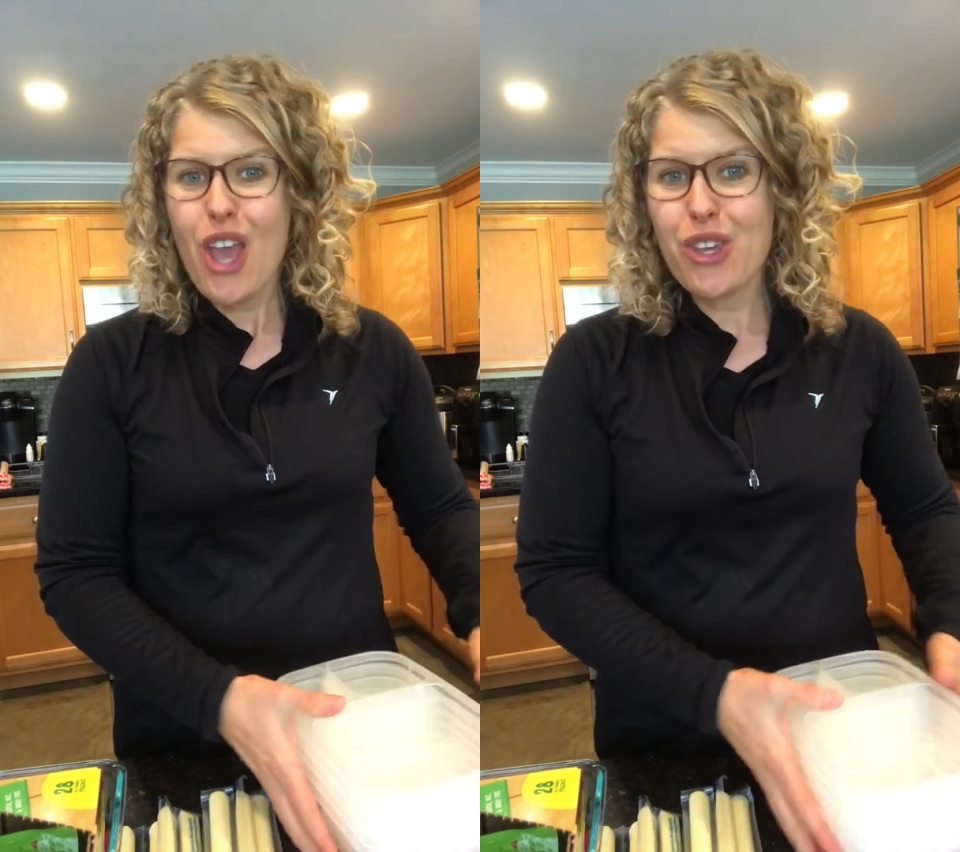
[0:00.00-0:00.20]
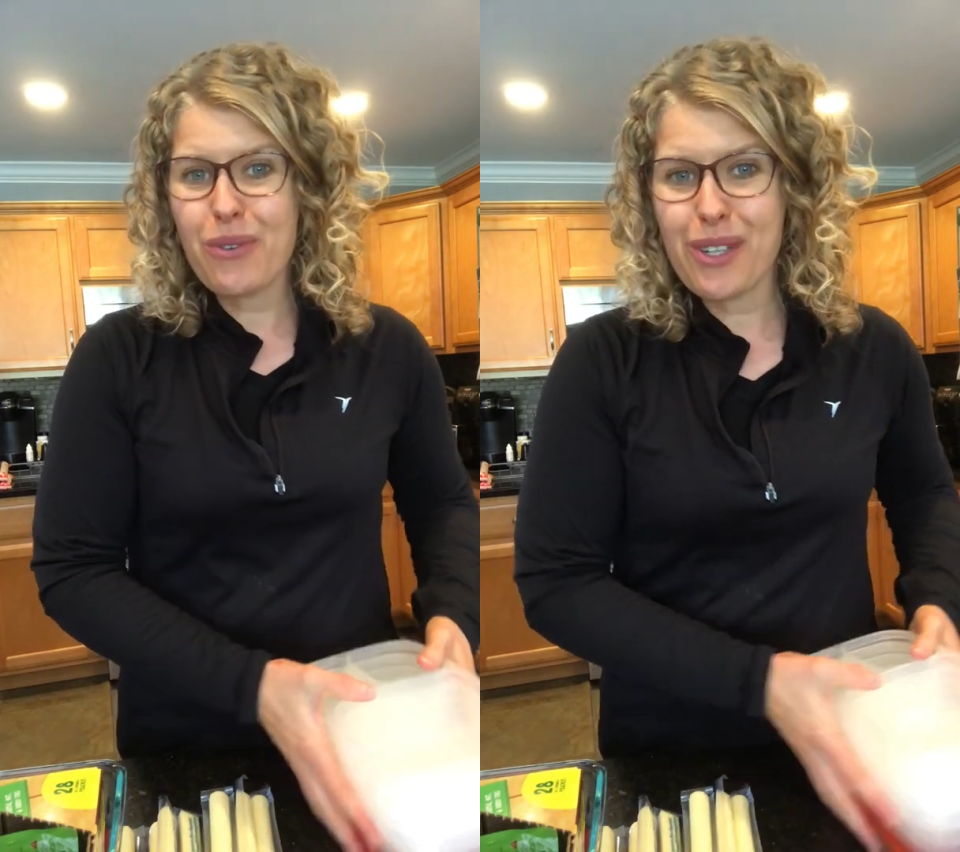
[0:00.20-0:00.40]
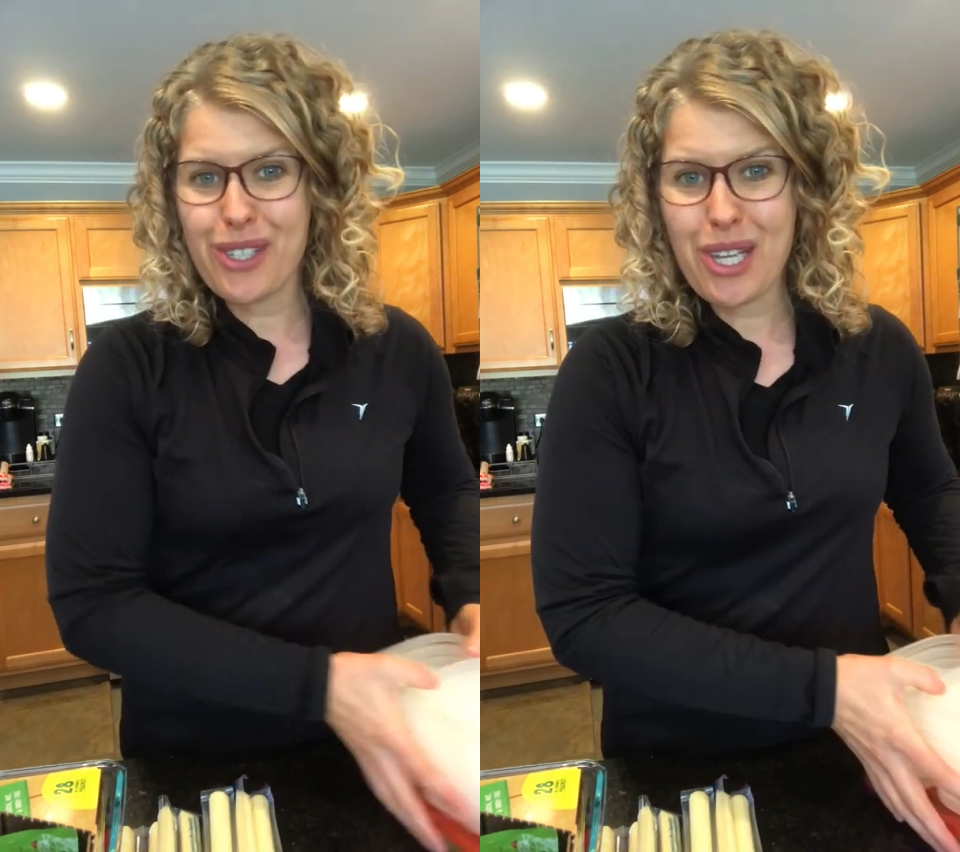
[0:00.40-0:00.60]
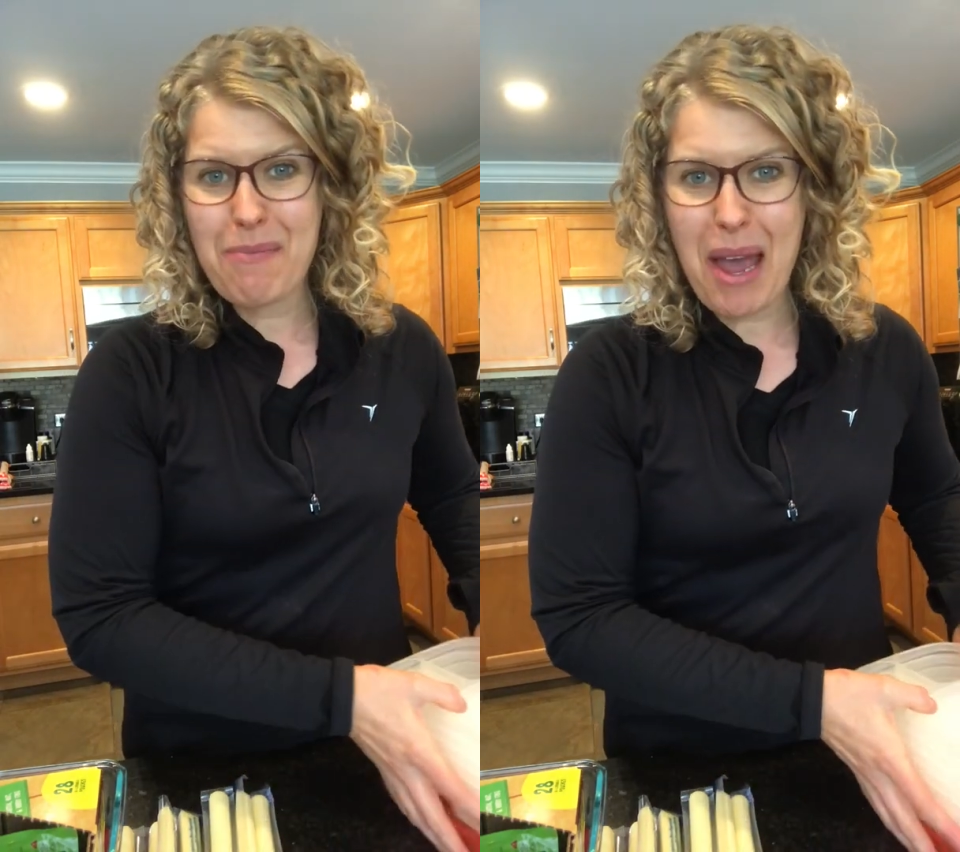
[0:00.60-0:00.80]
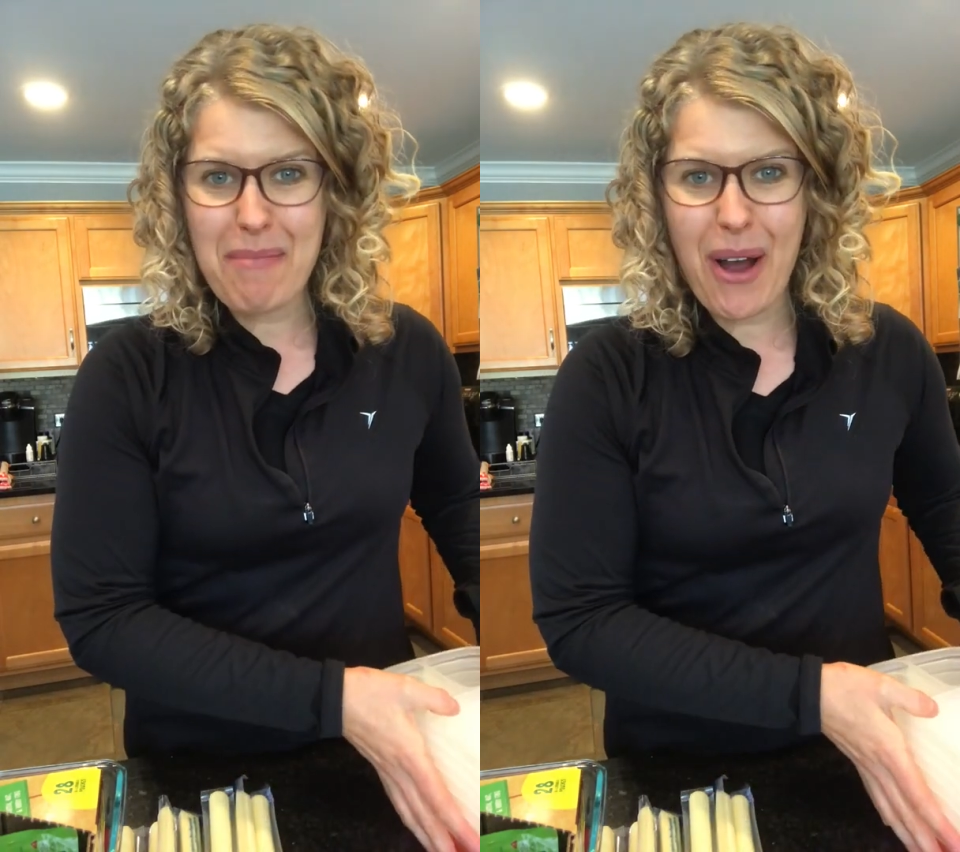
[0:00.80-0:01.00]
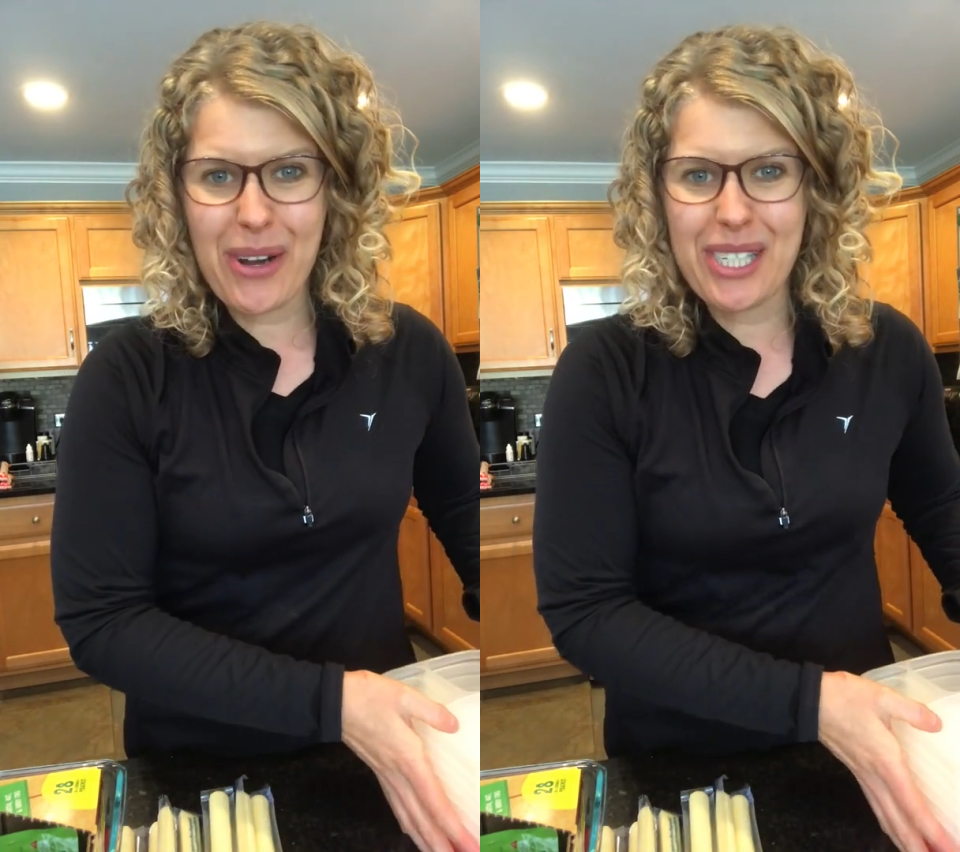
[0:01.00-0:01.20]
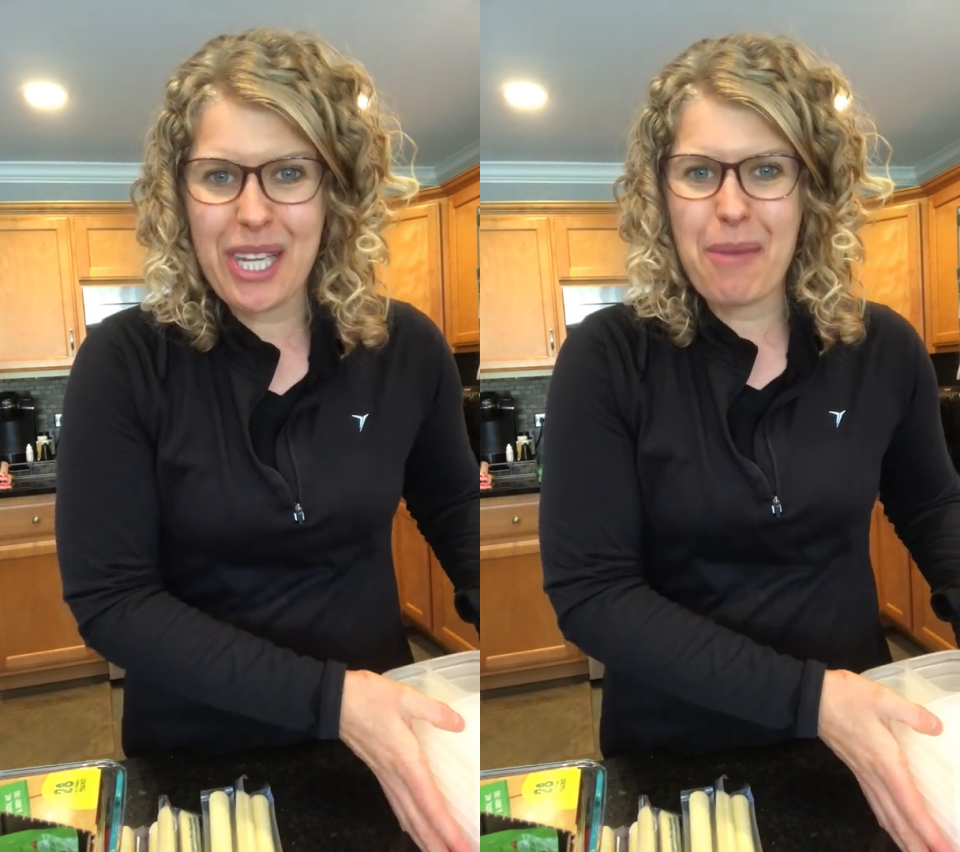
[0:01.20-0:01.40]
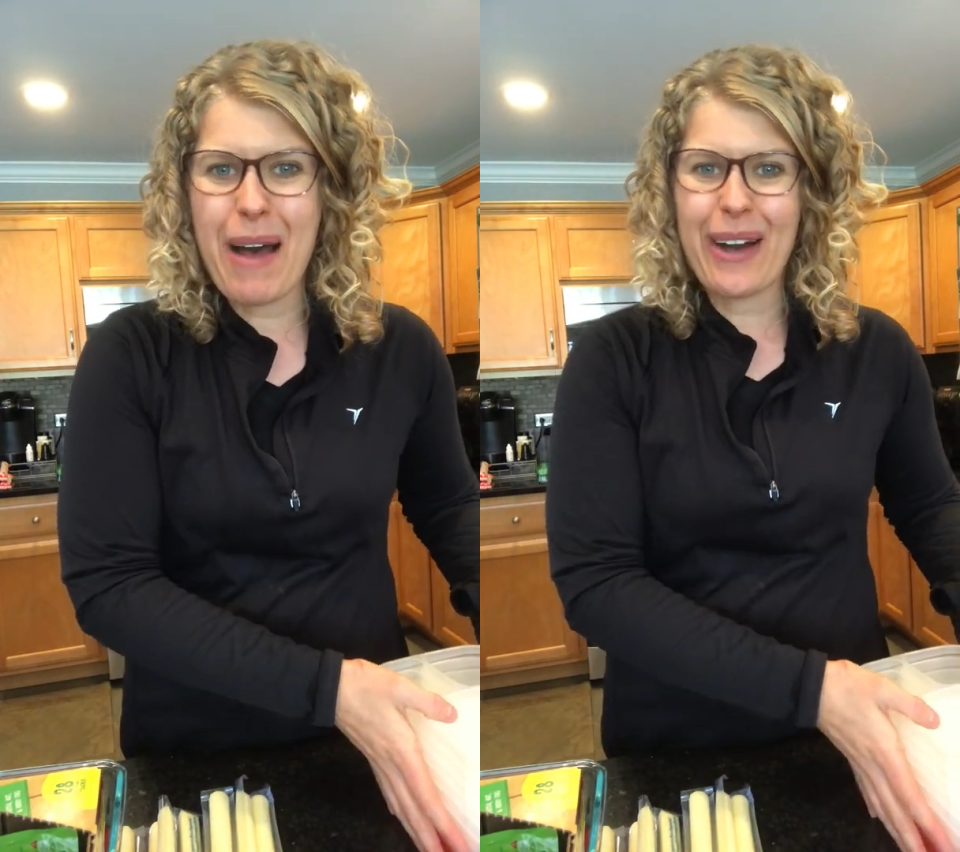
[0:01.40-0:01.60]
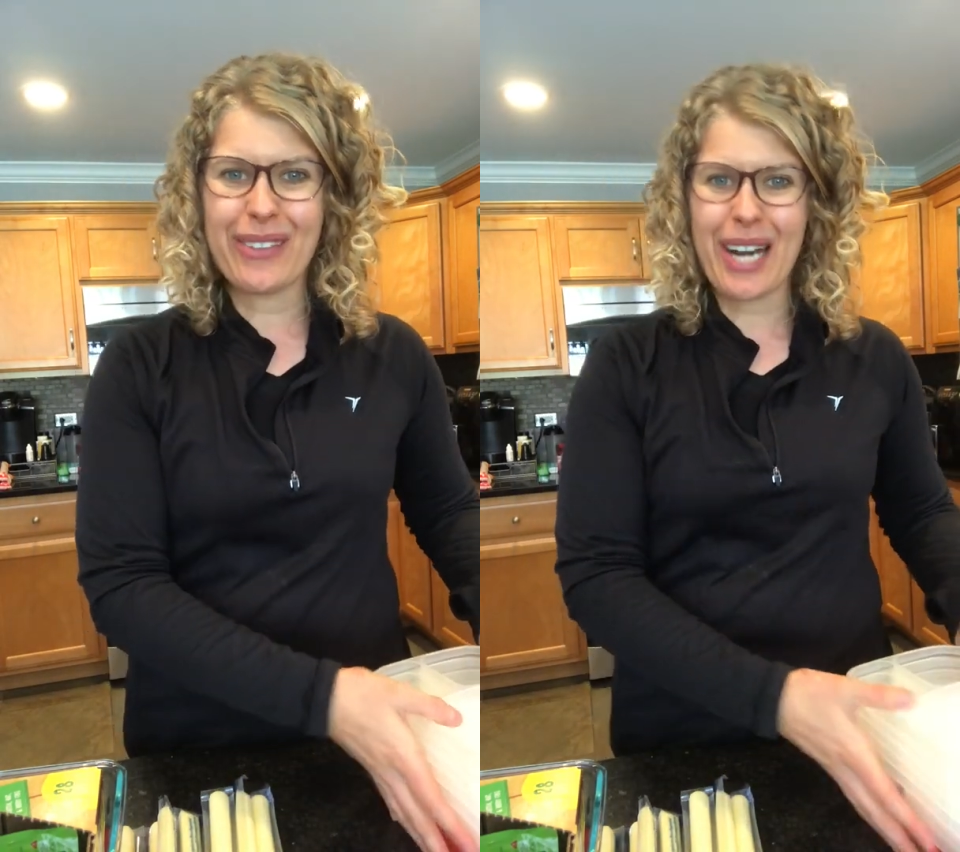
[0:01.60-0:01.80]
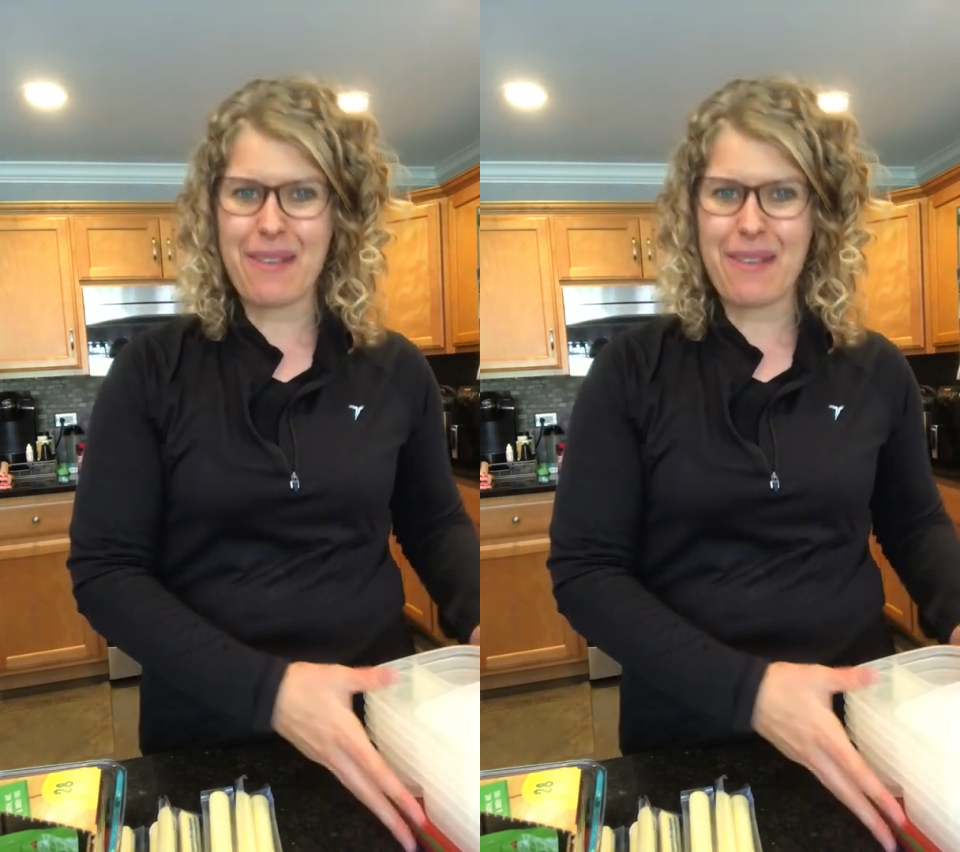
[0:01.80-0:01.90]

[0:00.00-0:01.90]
you will see my posts about what